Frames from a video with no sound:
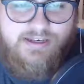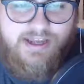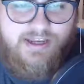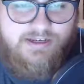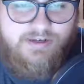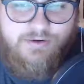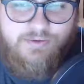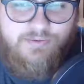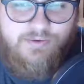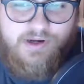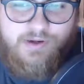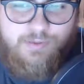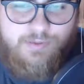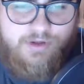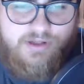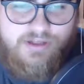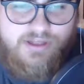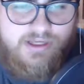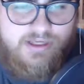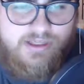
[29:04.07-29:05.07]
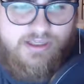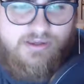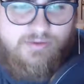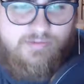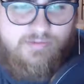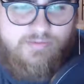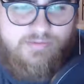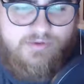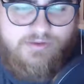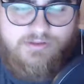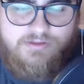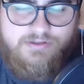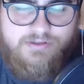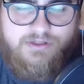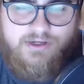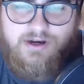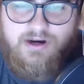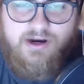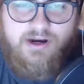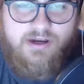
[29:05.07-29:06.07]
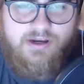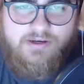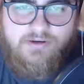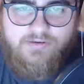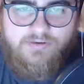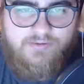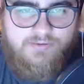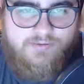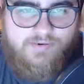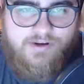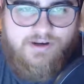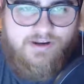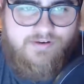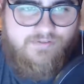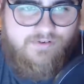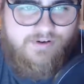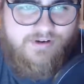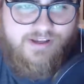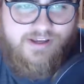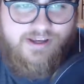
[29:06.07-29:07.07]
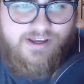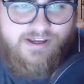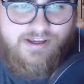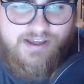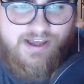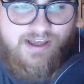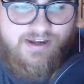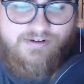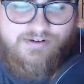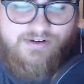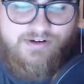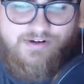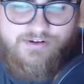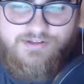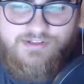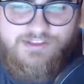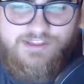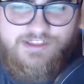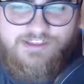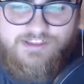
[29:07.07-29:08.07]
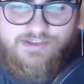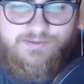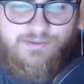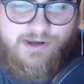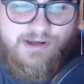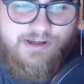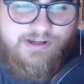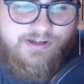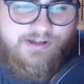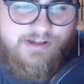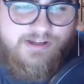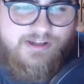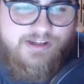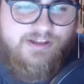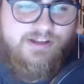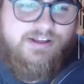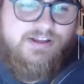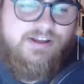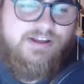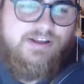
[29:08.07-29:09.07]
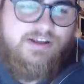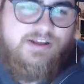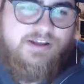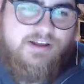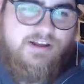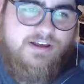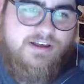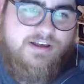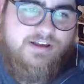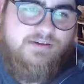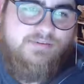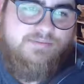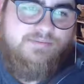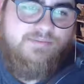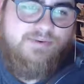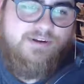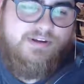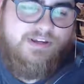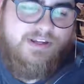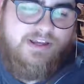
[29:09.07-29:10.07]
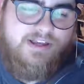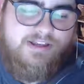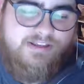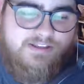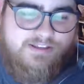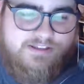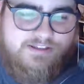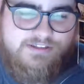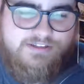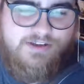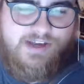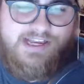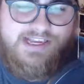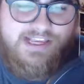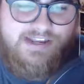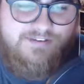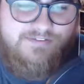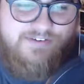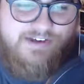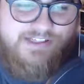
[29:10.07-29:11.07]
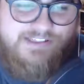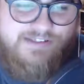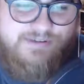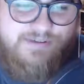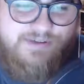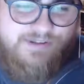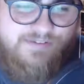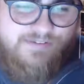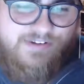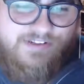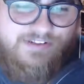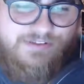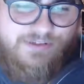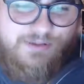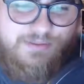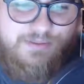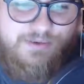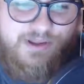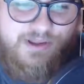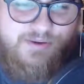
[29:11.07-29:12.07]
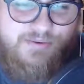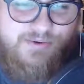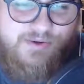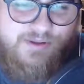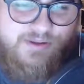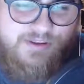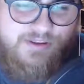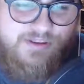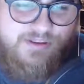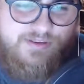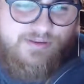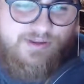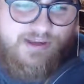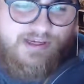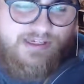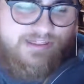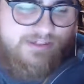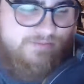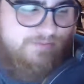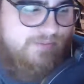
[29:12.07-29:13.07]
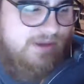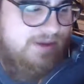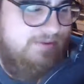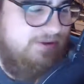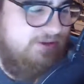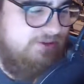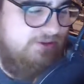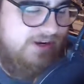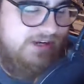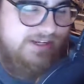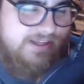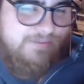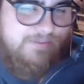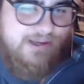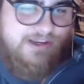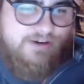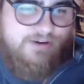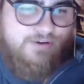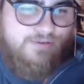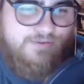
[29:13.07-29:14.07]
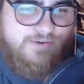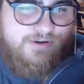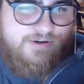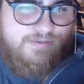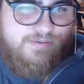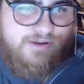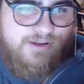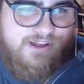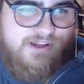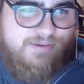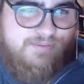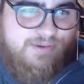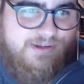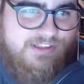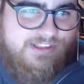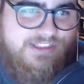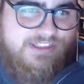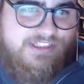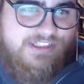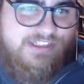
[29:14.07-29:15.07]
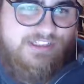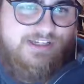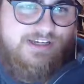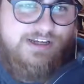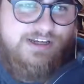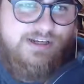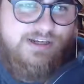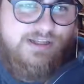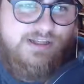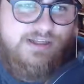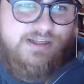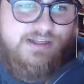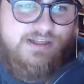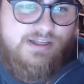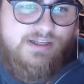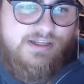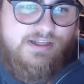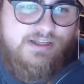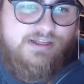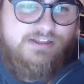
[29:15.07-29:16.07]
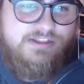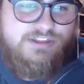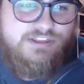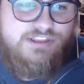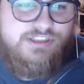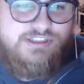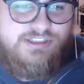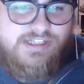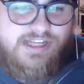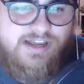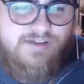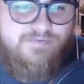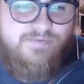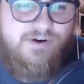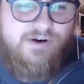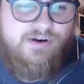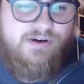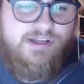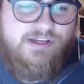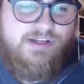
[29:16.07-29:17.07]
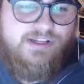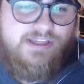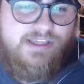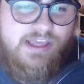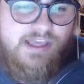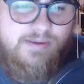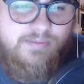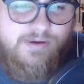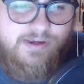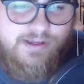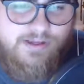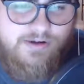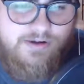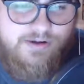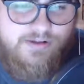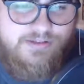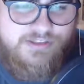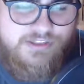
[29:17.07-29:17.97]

I don't want to play that game. I was like, all right, whatever. Yeah, I don't know. He changed his mind. But yeah, so I got to find somebody eventually to play it with. I can maybe try and get my girlfriend to play it, but she's not very into gaming at all.